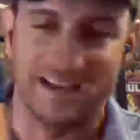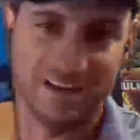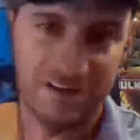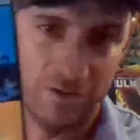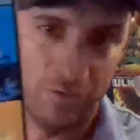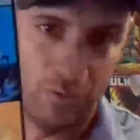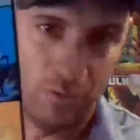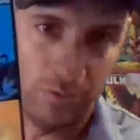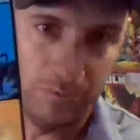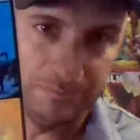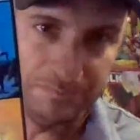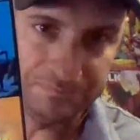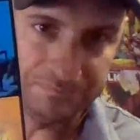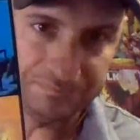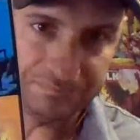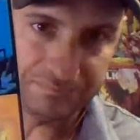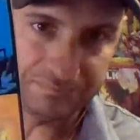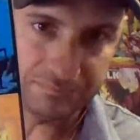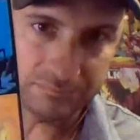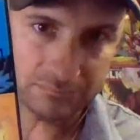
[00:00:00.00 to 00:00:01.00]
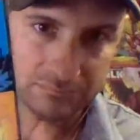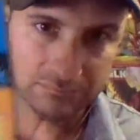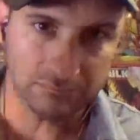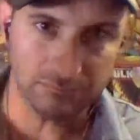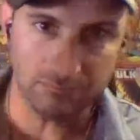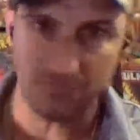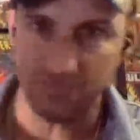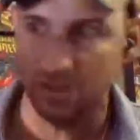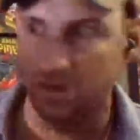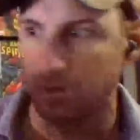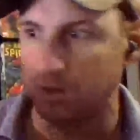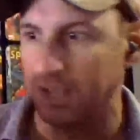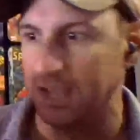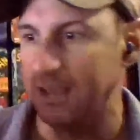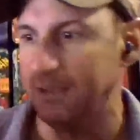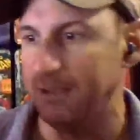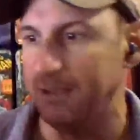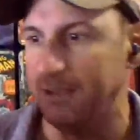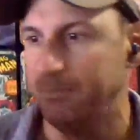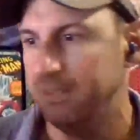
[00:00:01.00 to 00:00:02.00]
of cool. Okay.
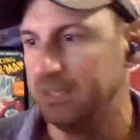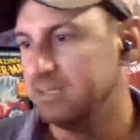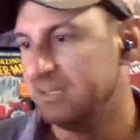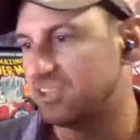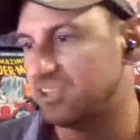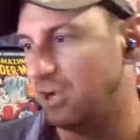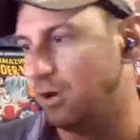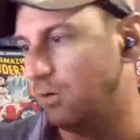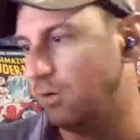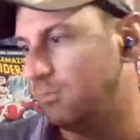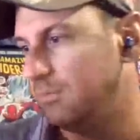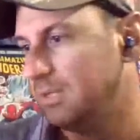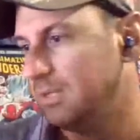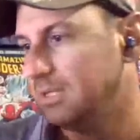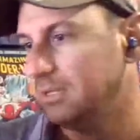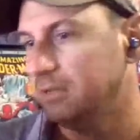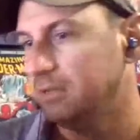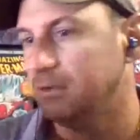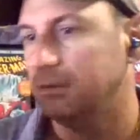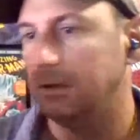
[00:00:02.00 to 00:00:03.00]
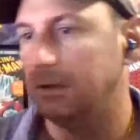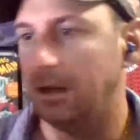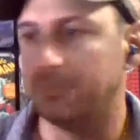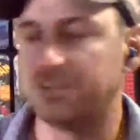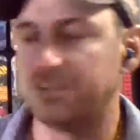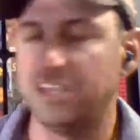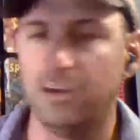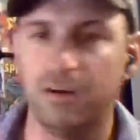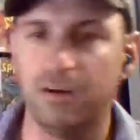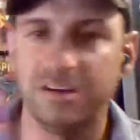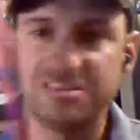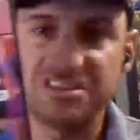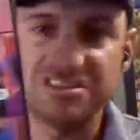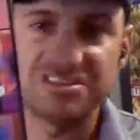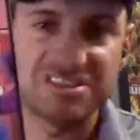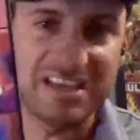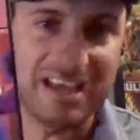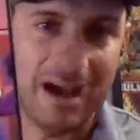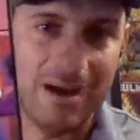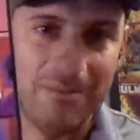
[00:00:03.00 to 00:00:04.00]
So I'm curious to
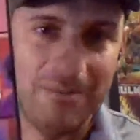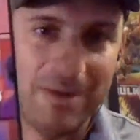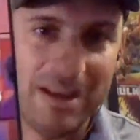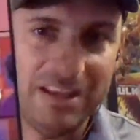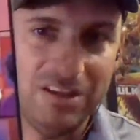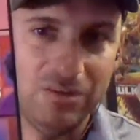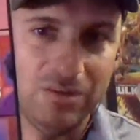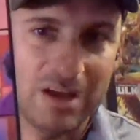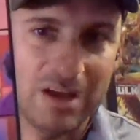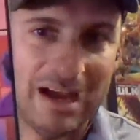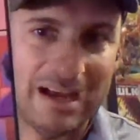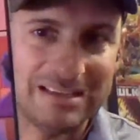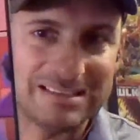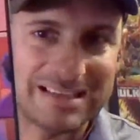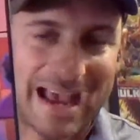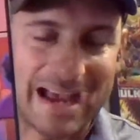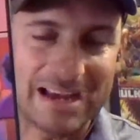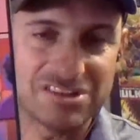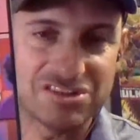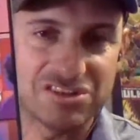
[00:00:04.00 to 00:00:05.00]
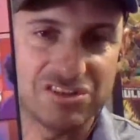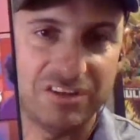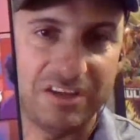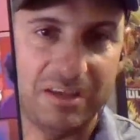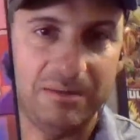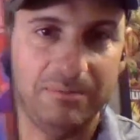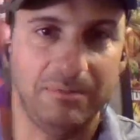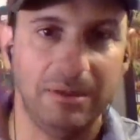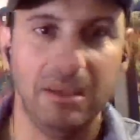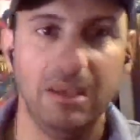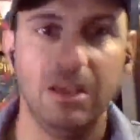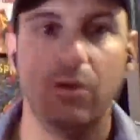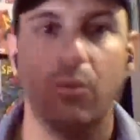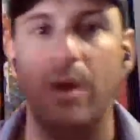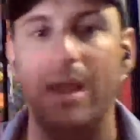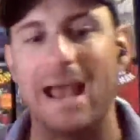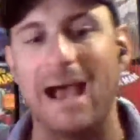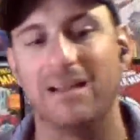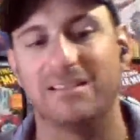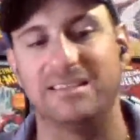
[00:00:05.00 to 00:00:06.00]
see how many of you guys actually
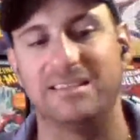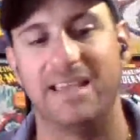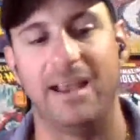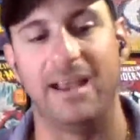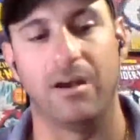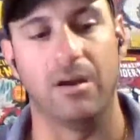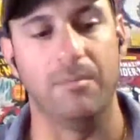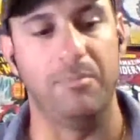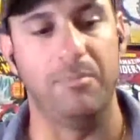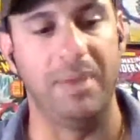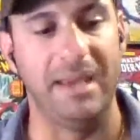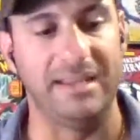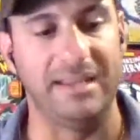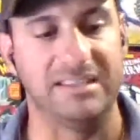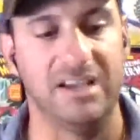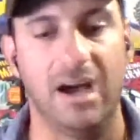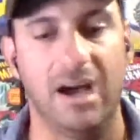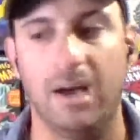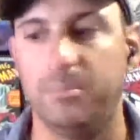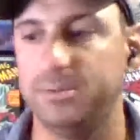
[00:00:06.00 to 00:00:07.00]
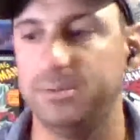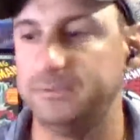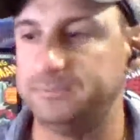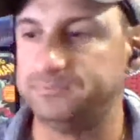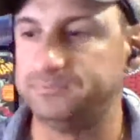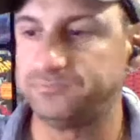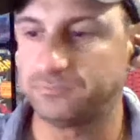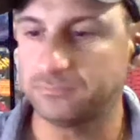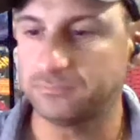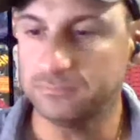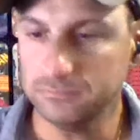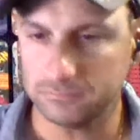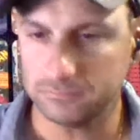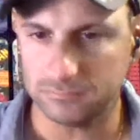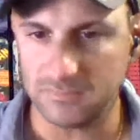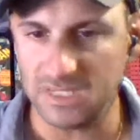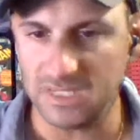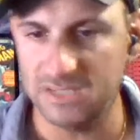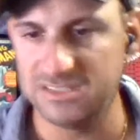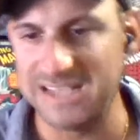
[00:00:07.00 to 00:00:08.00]
went out there and picked up
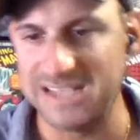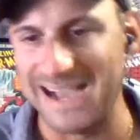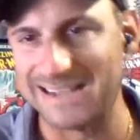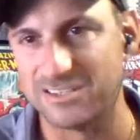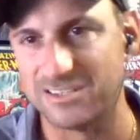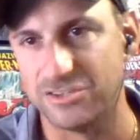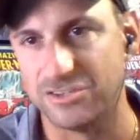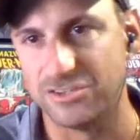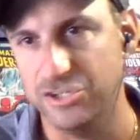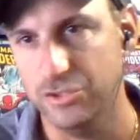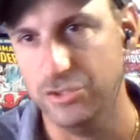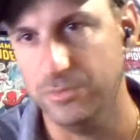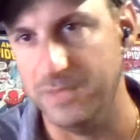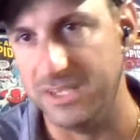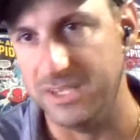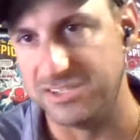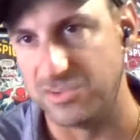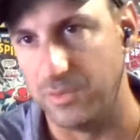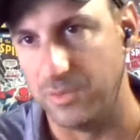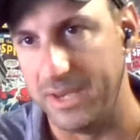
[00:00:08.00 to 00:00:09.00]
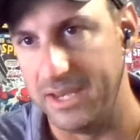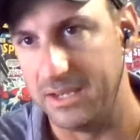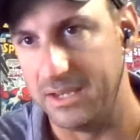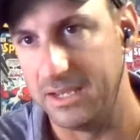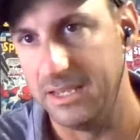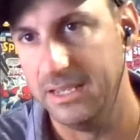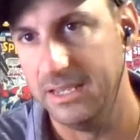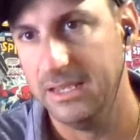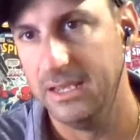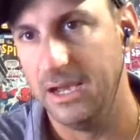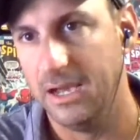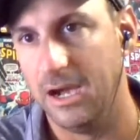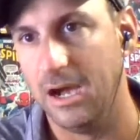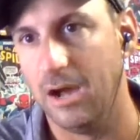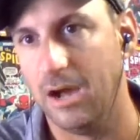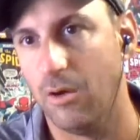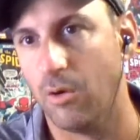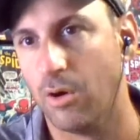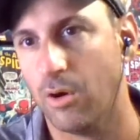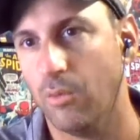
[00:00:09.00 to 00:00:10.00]
Dr. Doom this week,
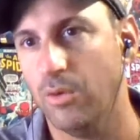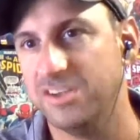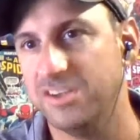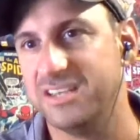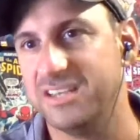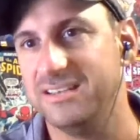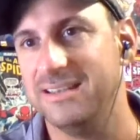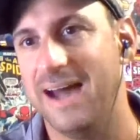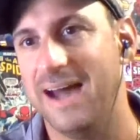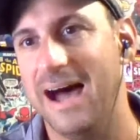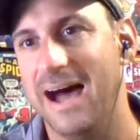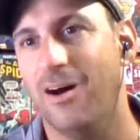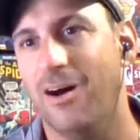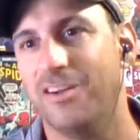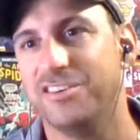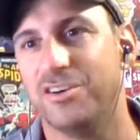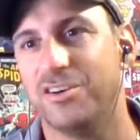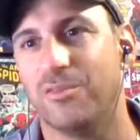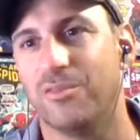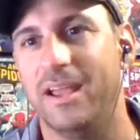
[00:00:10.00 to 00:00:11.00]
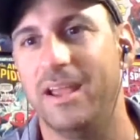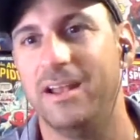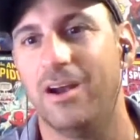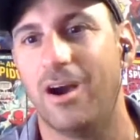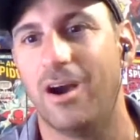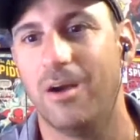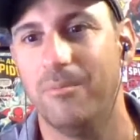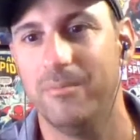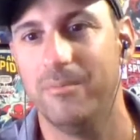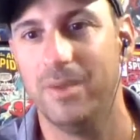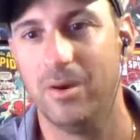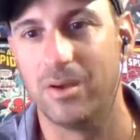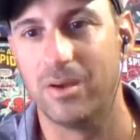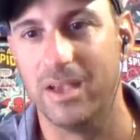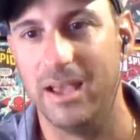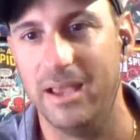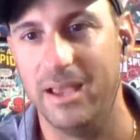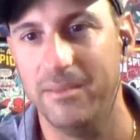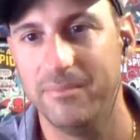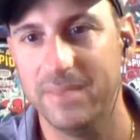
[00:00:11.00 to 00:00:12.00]
or was it not on your radar?
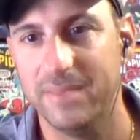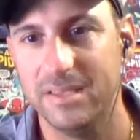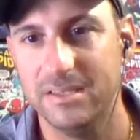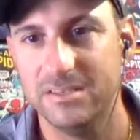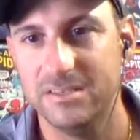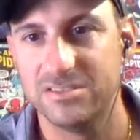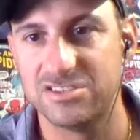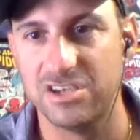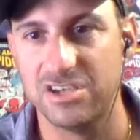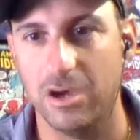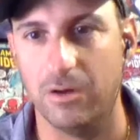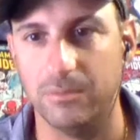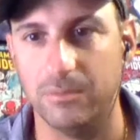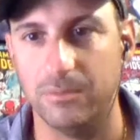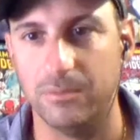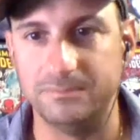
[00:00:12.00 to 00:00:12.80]
Okay. So